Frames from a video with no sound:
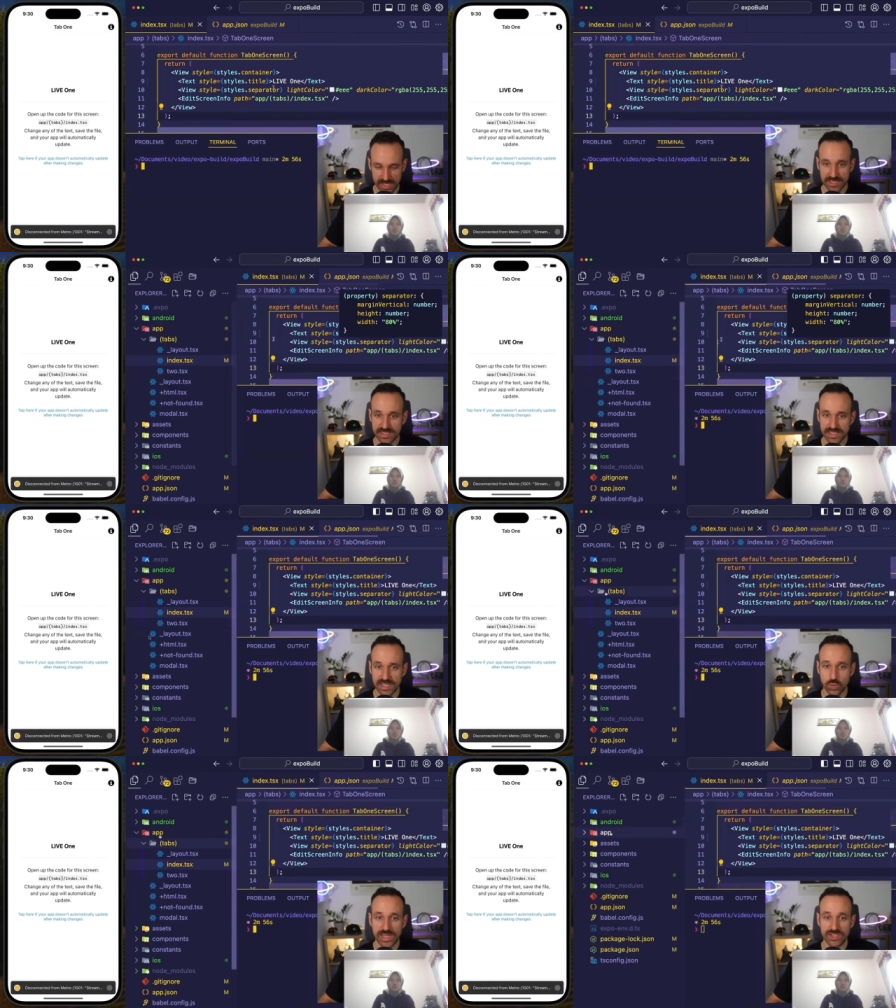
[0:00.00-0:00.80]
So as I
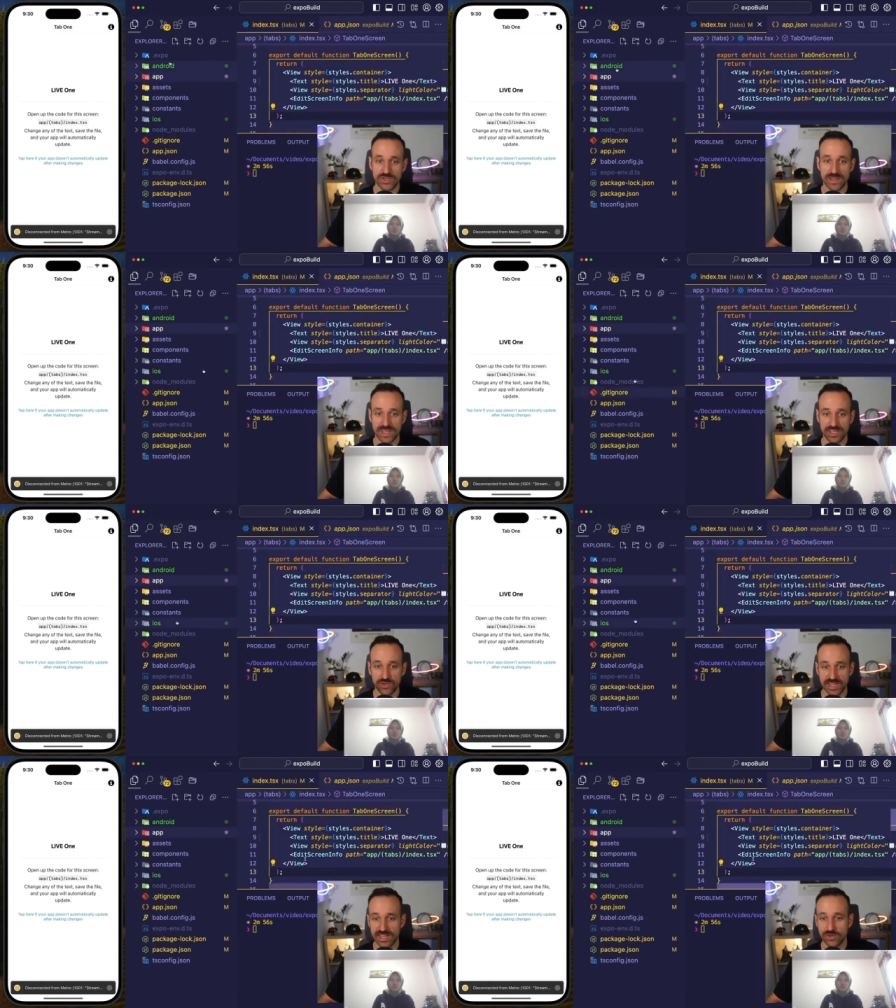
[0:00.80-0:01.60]
said, we do have an
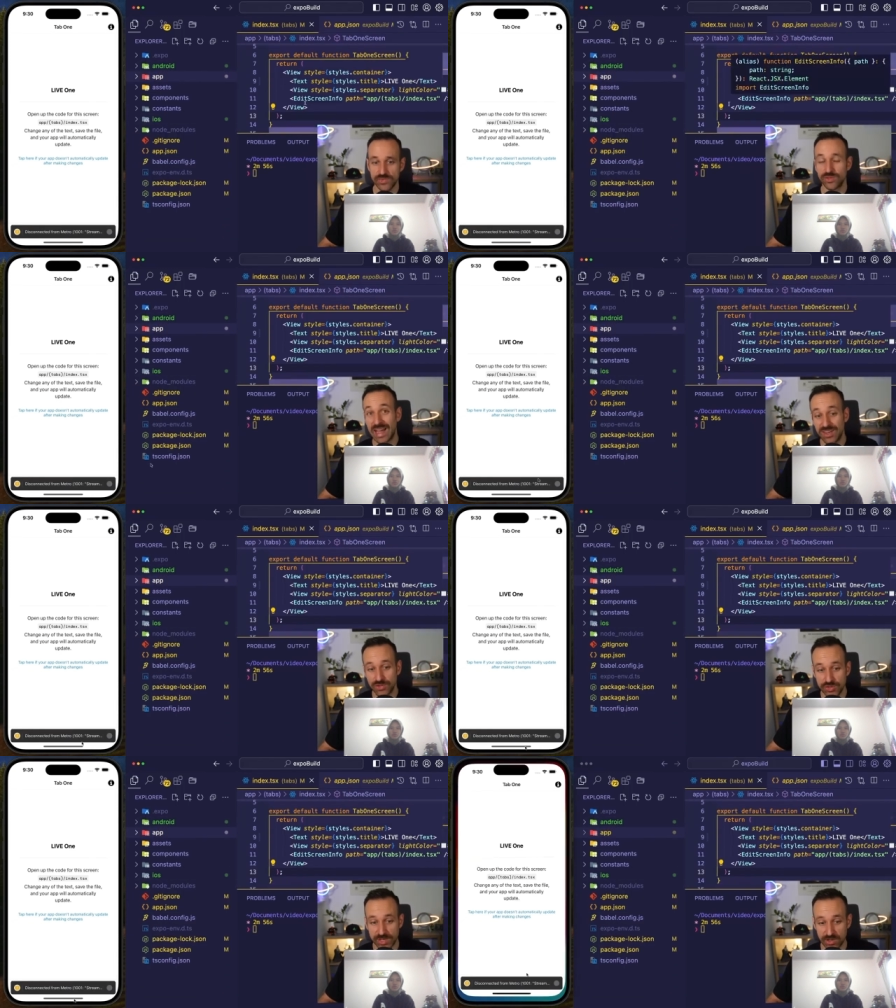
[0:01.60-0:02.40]
Android and iOS folder after
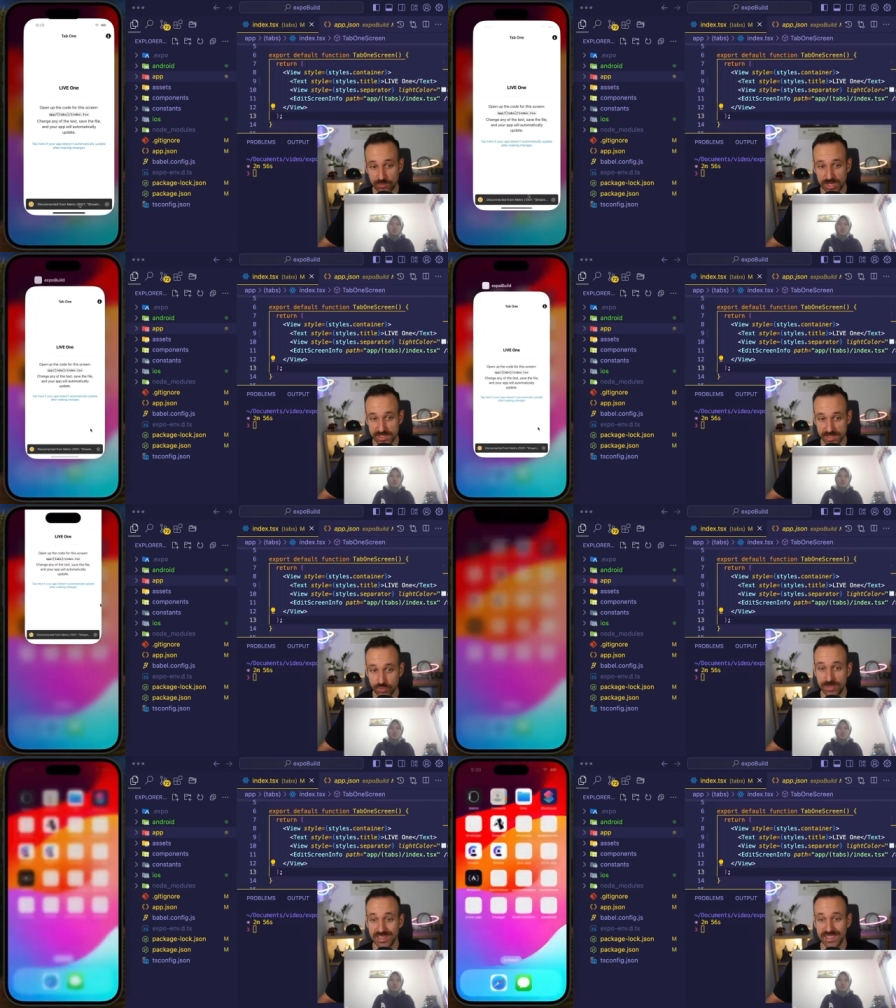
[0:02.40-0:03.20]
doing our pre-build. So the
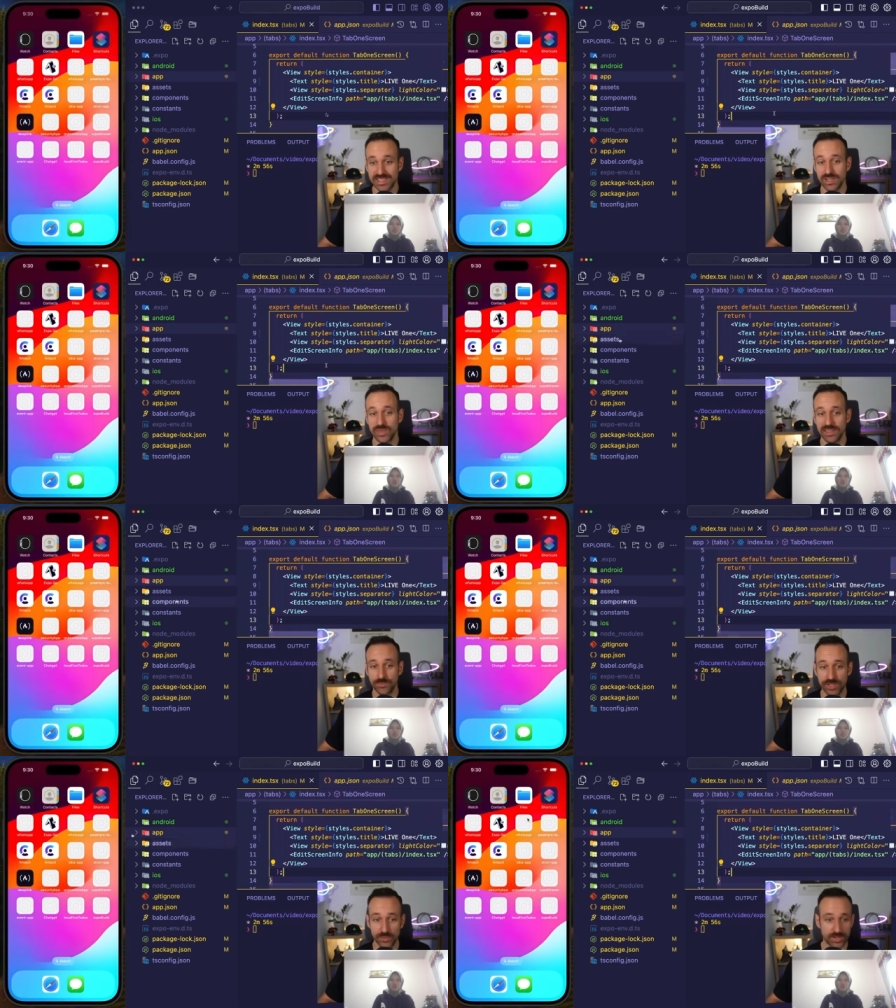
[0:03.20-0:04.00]
pre-build is kind of like the
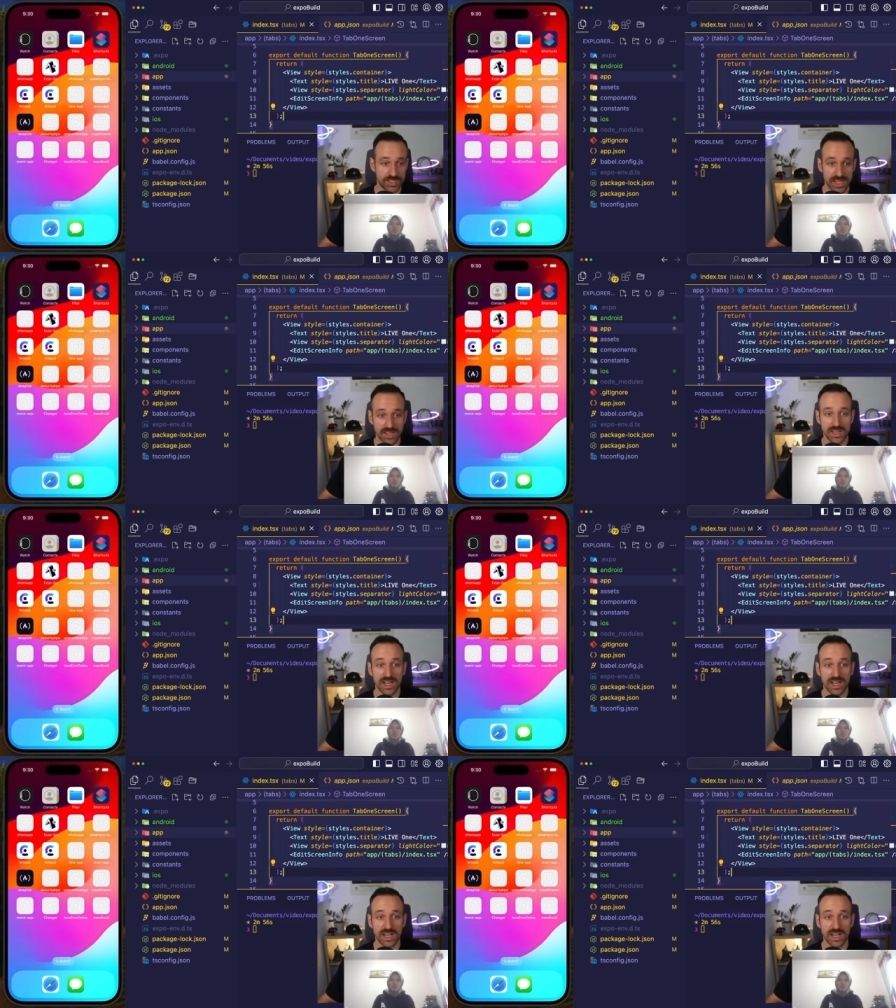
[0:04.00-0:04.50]
prerequisite